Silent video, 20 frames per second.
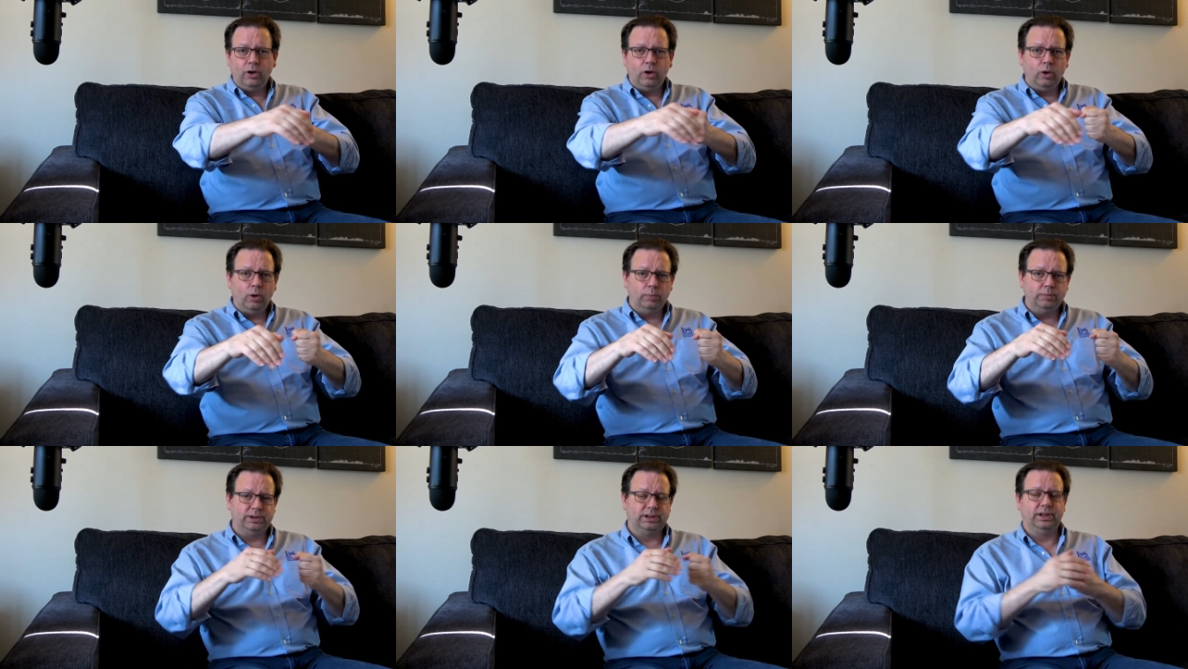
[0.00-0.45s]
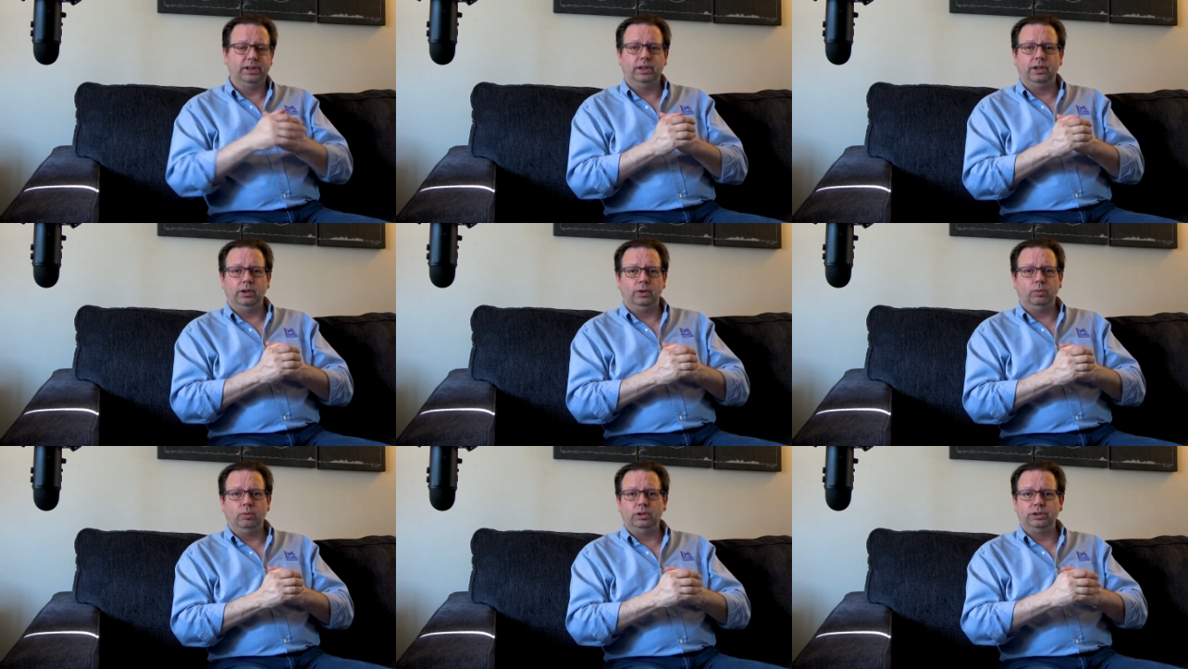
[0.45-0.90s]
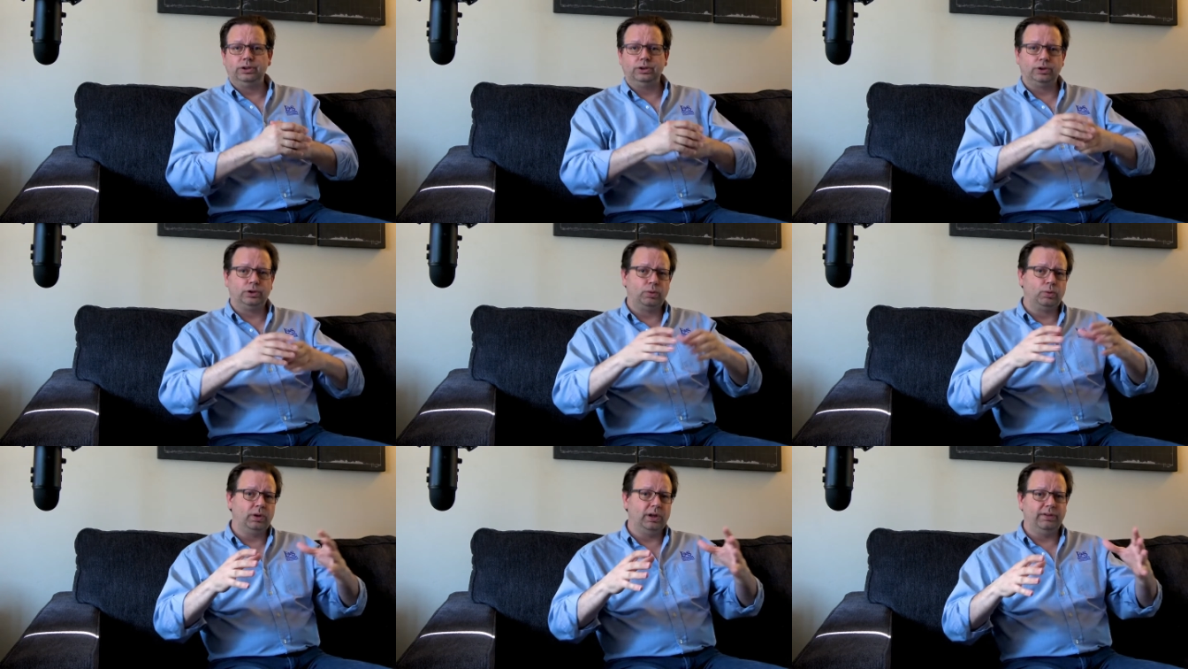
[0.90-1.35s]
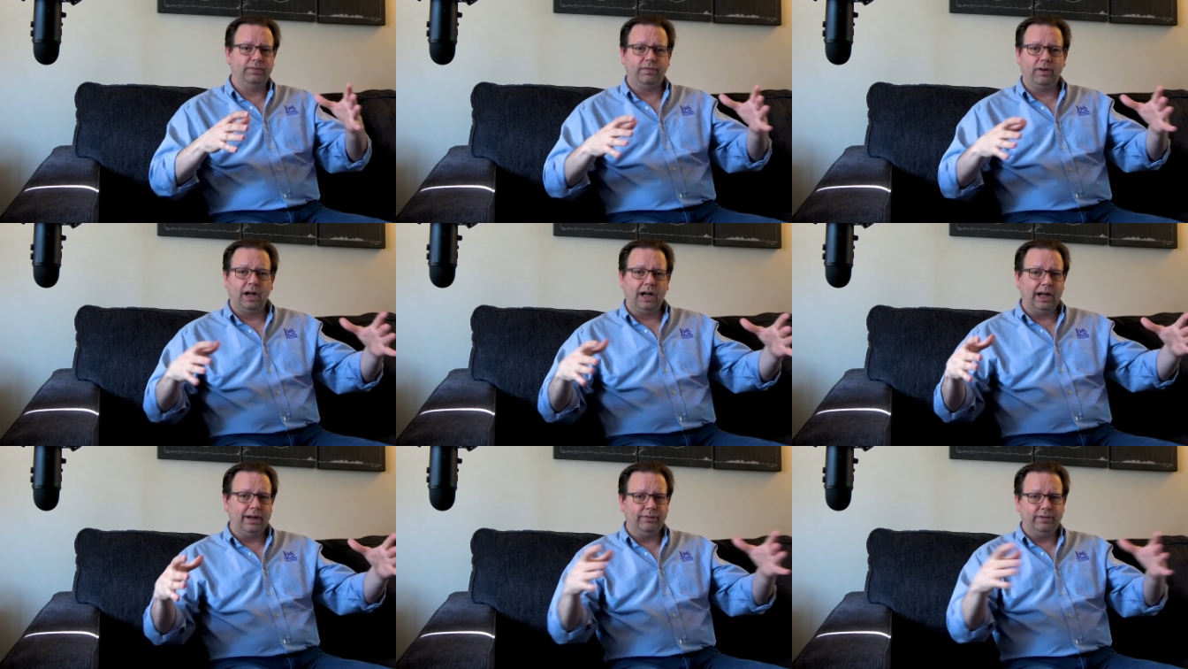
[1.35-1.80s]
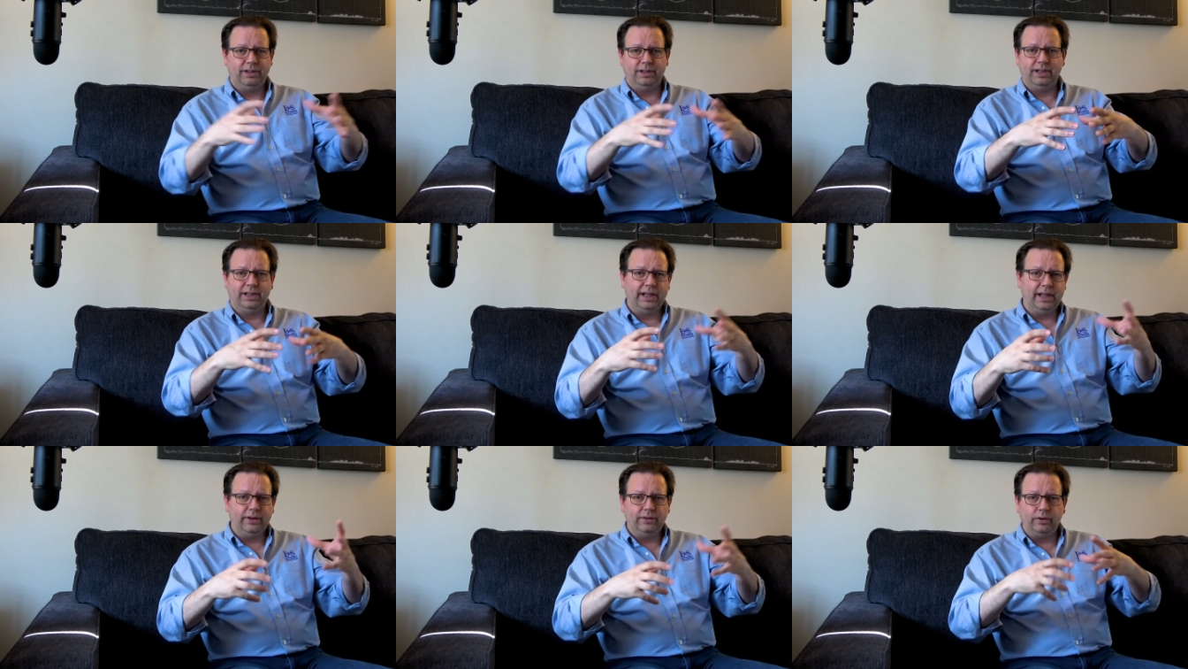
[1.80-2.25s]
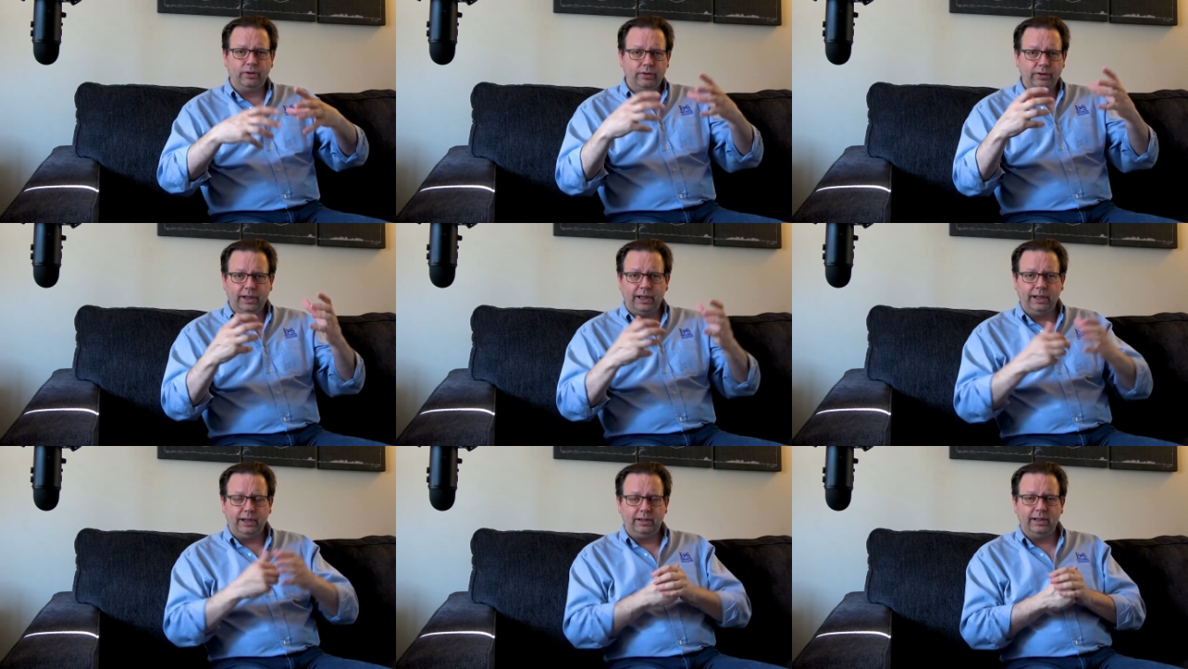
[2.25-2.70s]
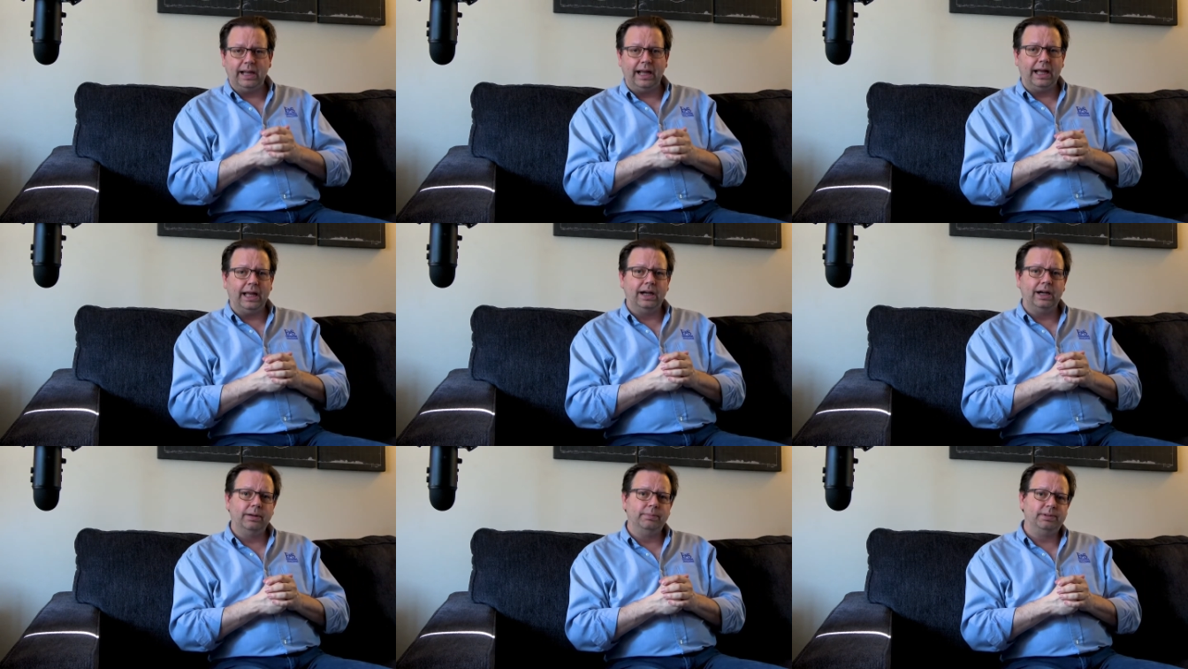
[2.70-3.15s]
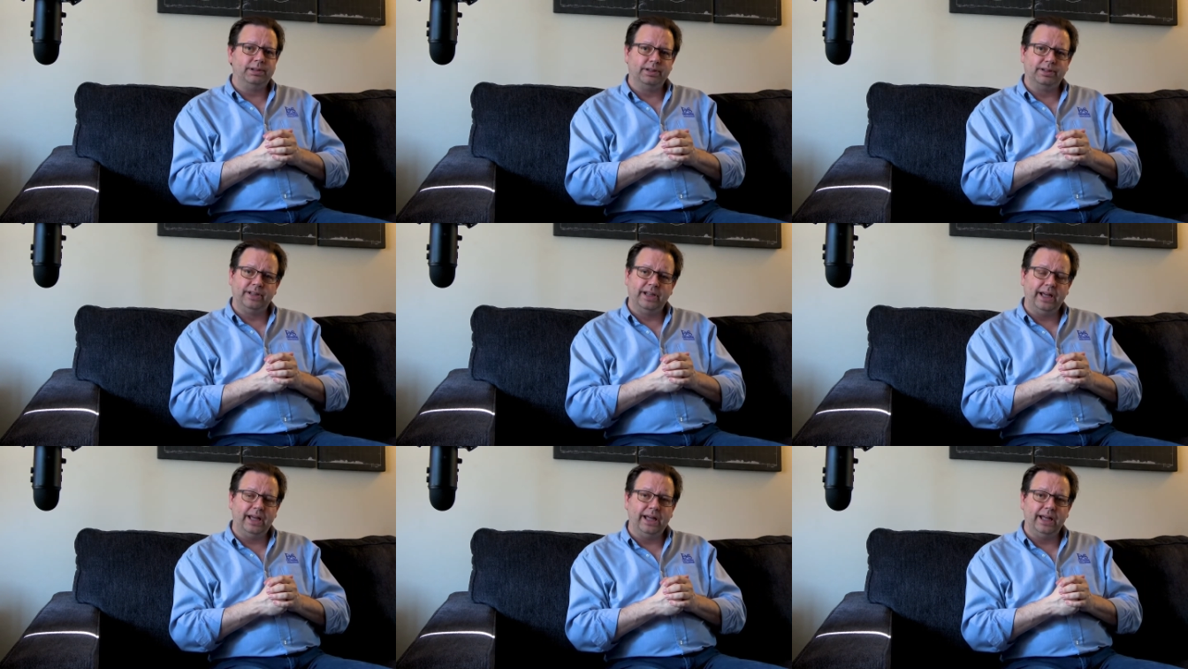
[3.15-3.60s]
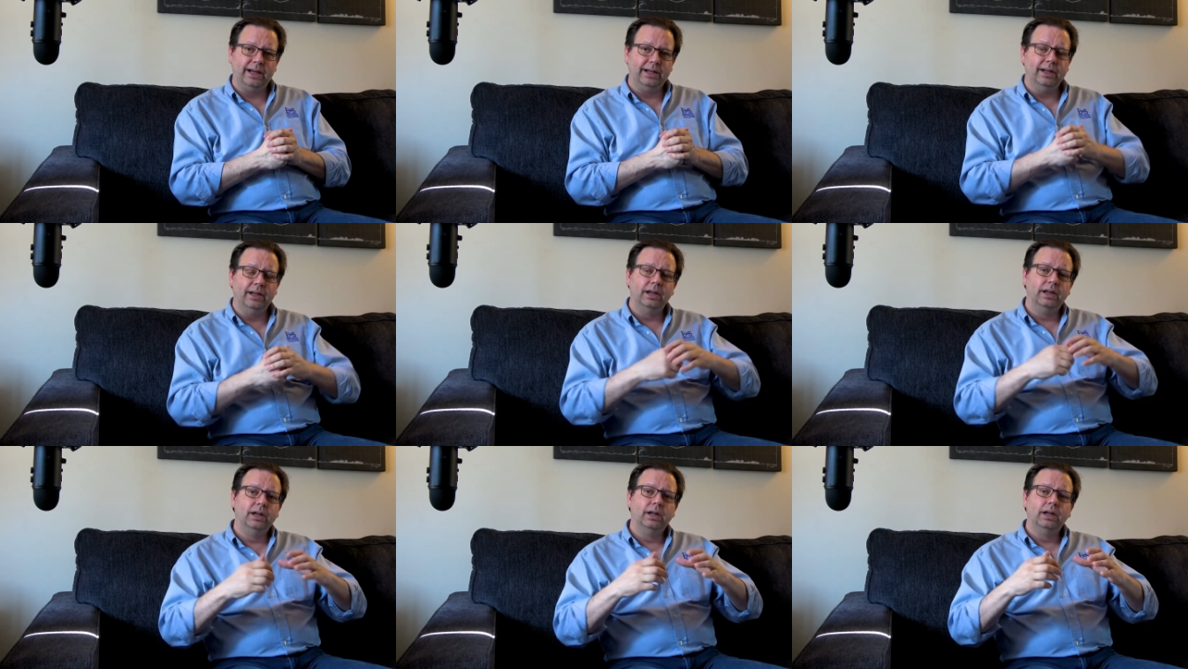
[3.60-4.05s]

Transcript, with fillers: ohms and the other ones are 25 and together they add up to 10.